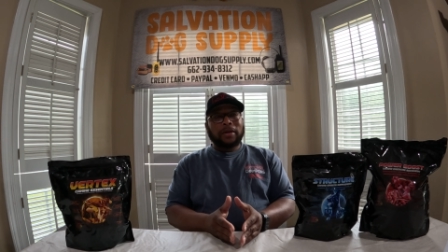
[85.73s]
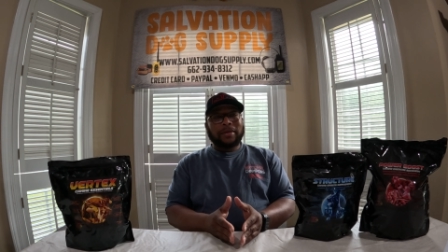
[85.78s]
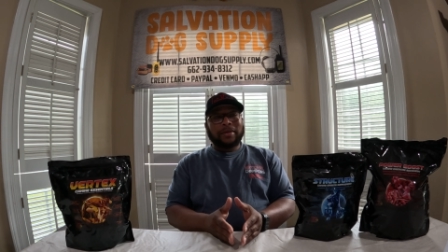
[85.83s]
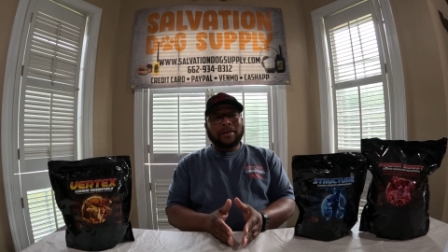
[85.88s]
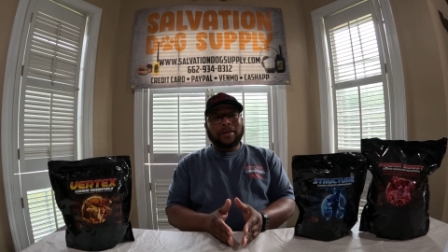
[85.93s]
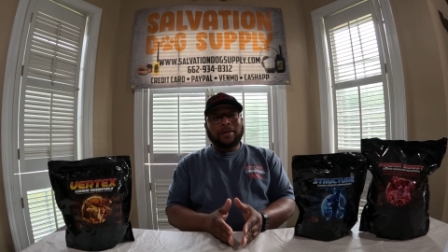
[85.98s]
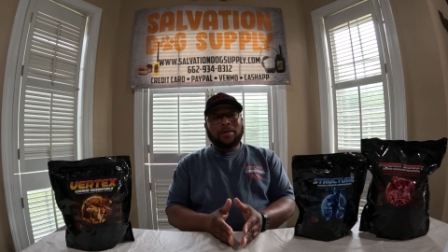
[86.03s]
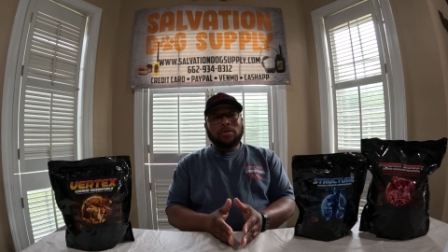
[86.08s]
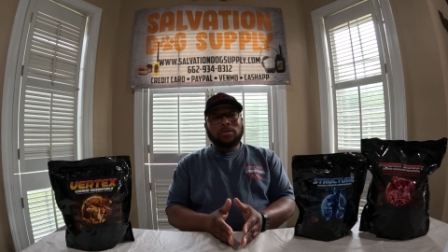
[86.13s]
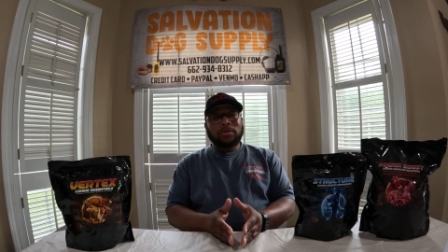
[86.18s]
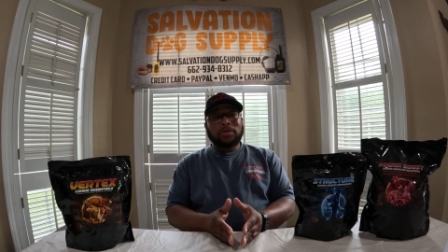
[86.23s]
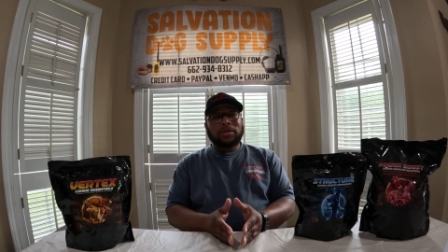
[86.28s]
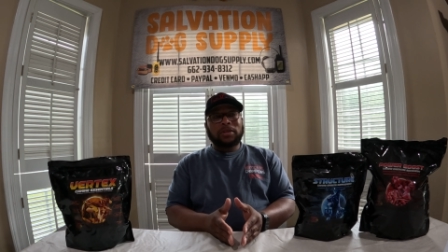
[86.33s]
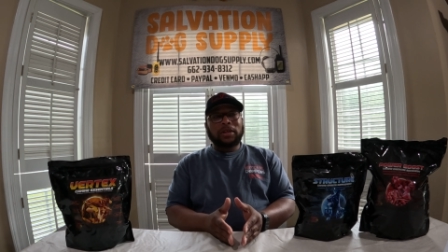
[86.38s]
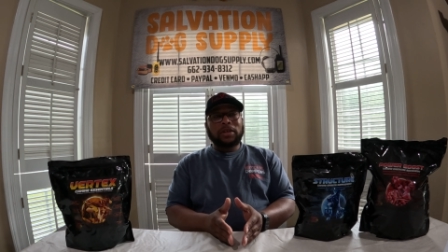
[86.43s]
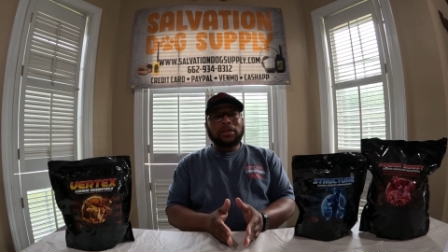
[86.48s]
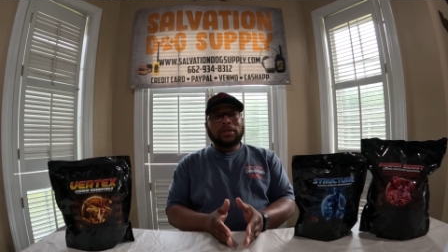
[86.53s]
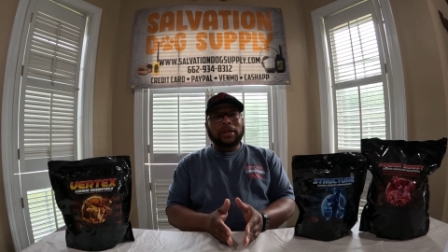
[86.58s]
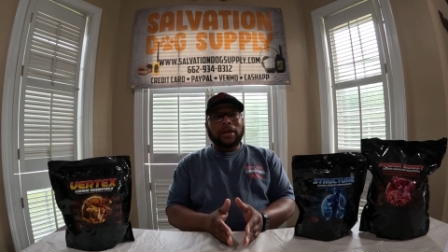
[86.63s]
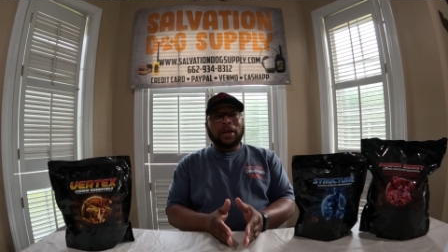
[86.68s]
Dogs,
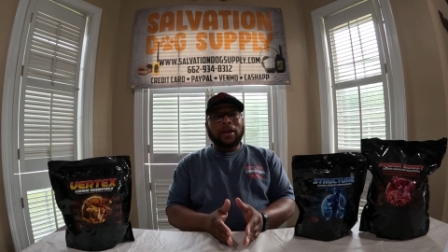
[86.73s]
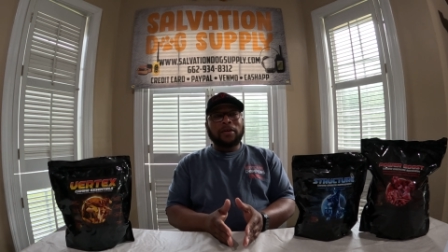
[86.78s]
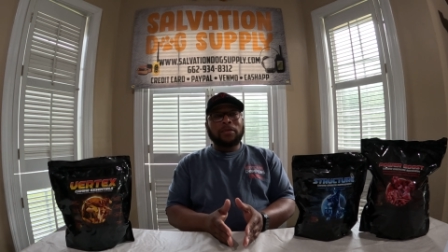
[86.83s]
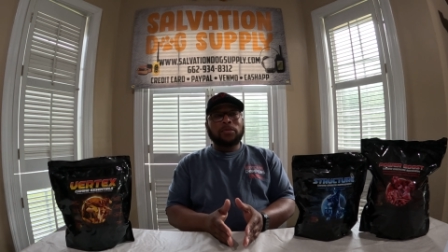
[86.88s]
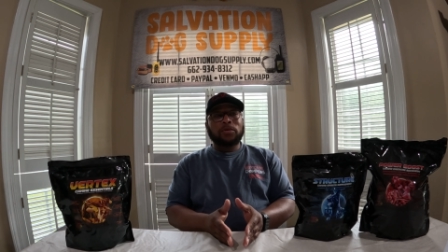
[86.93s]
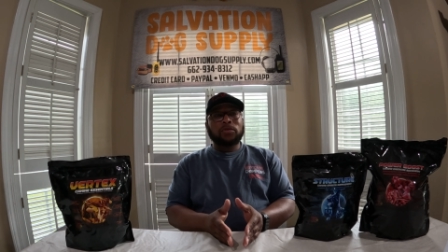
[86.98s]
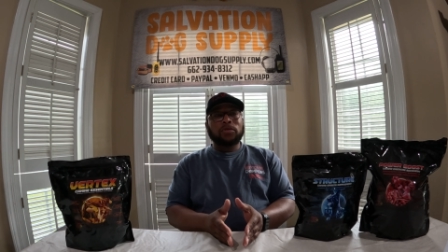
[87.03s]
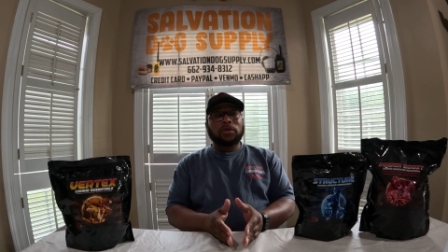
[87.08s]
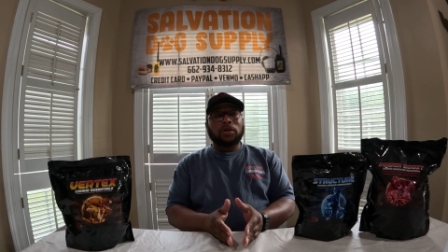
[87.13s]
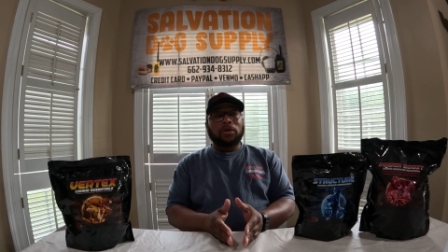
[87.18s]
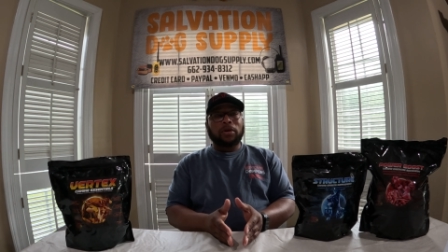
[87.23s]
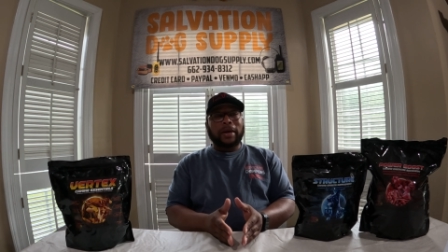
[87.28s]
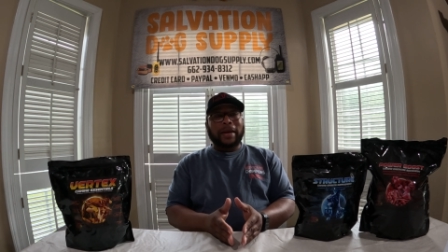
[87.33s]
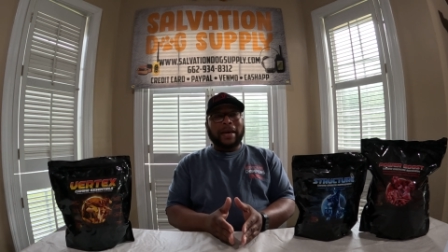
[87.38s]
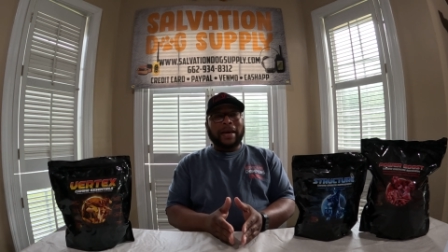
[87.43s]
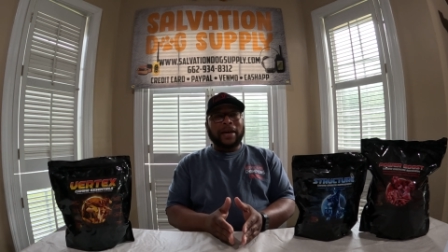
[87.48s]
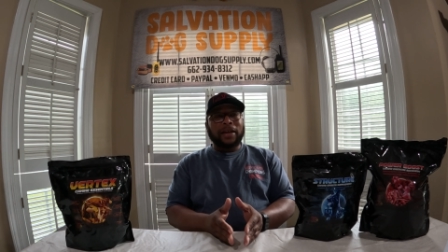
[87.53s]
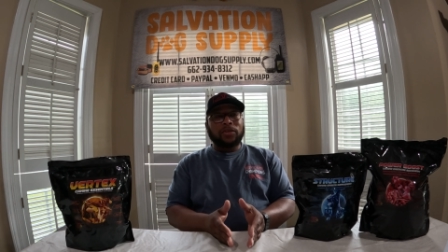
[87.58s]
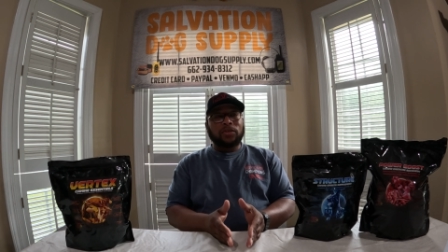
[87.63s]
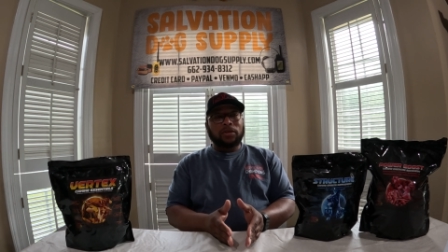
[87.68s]
these animals
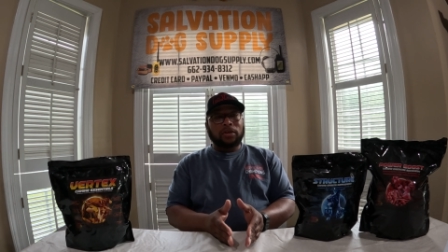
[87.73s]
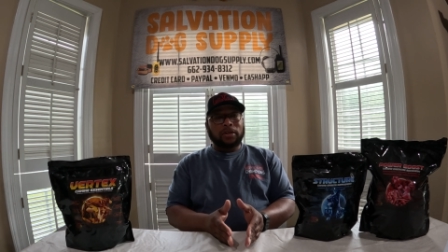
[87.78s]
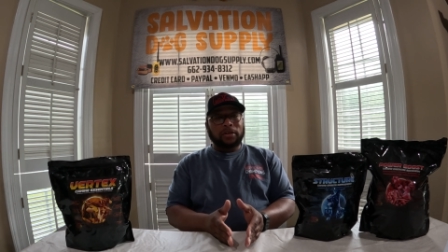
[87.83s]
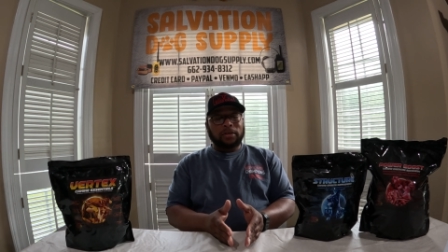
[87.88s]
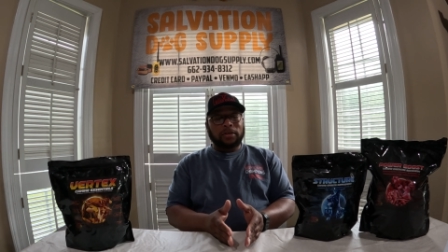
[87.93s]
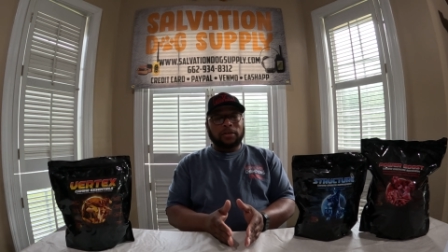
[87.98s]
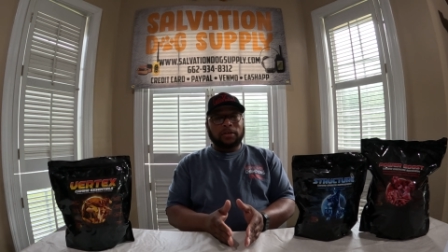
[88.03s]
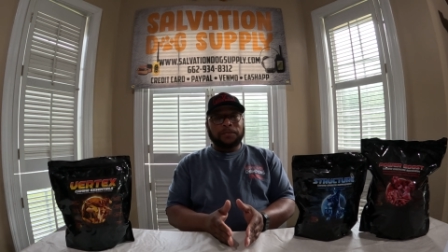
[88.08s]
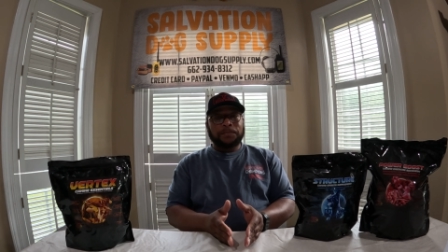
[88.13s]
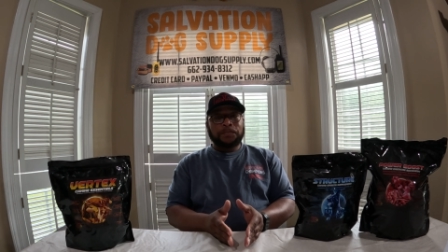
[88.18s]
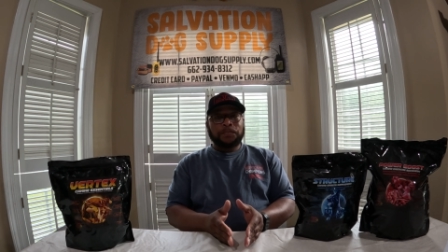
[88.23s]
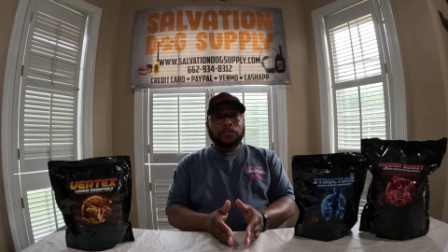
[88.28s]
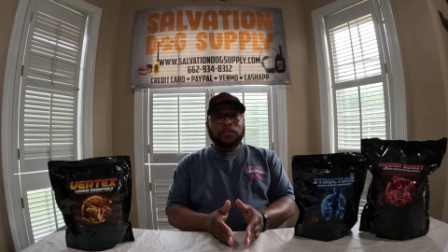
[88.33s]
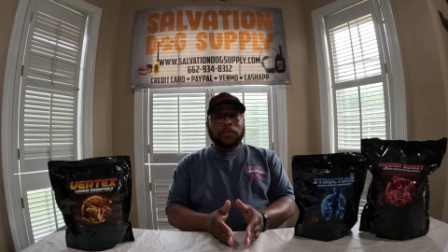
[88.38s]
are athletes